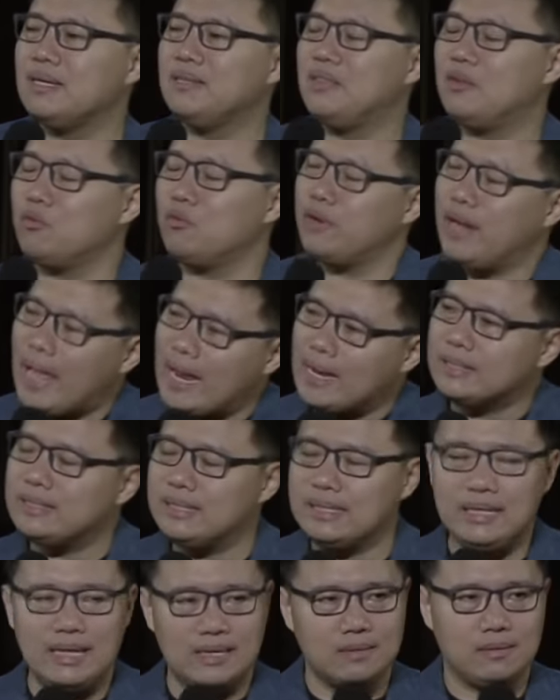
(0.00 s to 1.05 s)
the
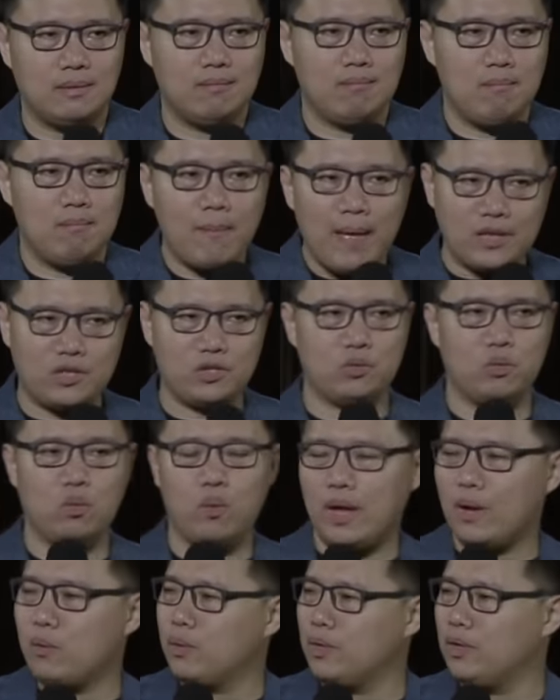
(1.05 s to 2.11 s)
reality does not match
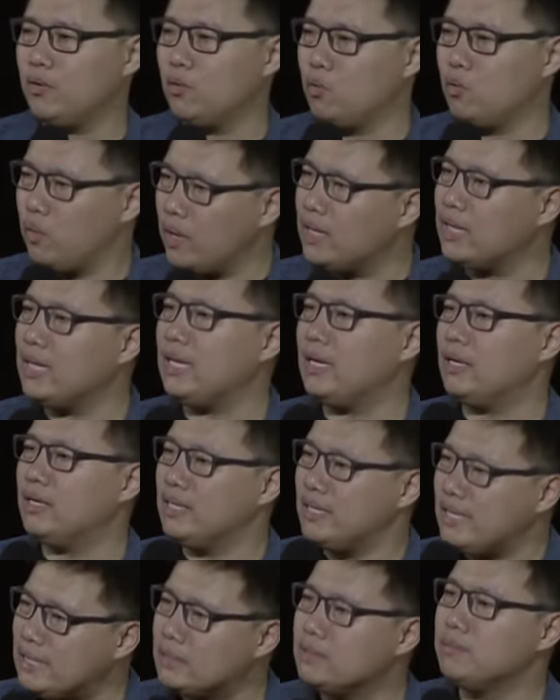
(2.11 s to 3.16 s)
where we really need to